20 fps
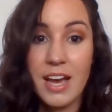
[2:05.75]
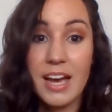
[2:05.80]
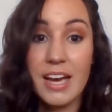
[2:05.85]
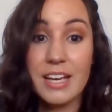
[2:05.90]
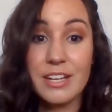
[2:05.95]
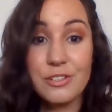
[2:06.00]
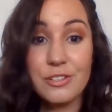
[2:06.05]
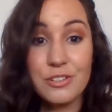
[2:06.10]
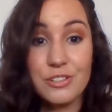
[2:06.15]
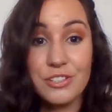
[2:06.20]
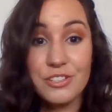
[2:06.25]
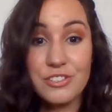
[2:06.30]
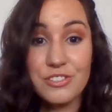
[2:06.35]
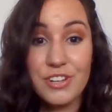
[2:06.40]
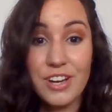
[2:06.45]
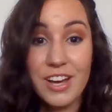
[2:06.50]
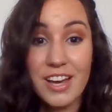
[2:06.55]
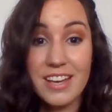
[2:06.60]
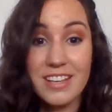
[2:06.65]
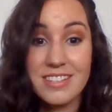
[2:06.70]
I encourage you
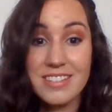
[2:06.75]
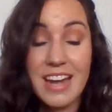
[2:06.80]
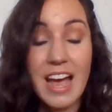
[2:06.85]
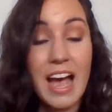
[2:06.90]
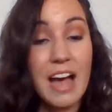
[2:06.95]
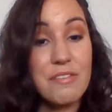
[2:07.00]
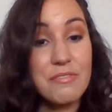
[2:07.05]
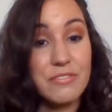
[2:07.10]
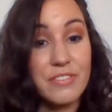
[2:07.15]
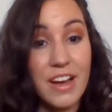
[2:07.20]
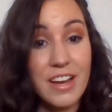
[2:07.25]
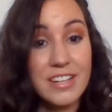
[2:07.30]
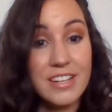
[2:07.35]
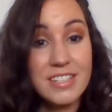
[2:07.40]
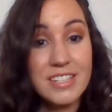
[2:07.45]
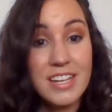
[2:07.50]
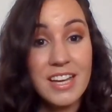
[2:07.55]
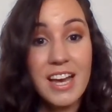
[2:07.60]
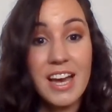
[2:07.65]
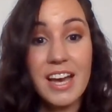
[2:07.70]
guys to have
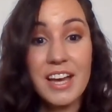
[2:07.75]
fun.